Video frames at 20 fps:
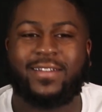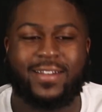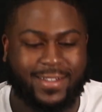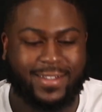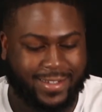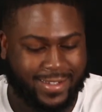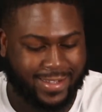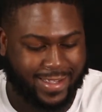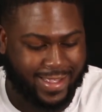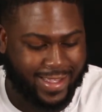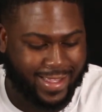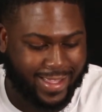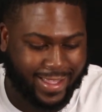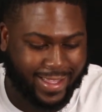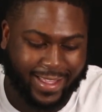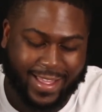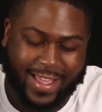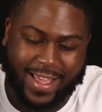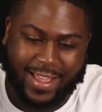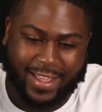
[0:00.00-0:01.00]
So
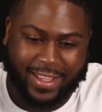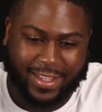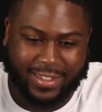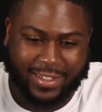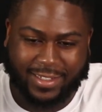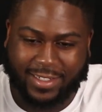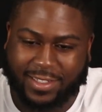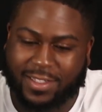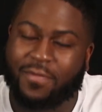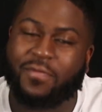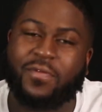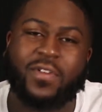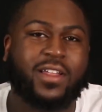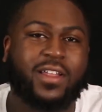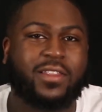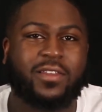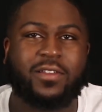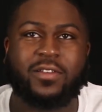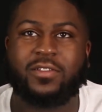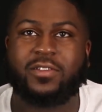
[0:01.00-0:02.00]
it's just a
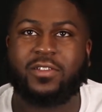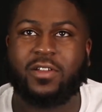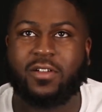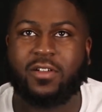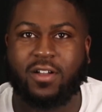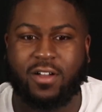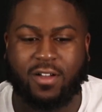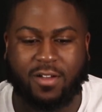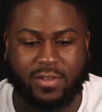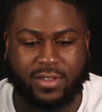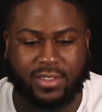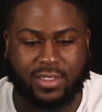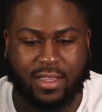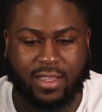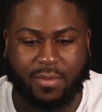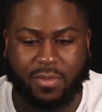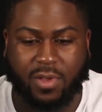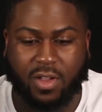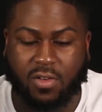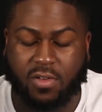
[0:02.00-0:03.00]
fun little joke I always
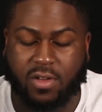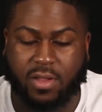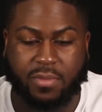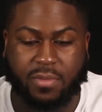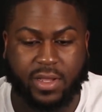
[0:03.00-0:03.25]
kept going.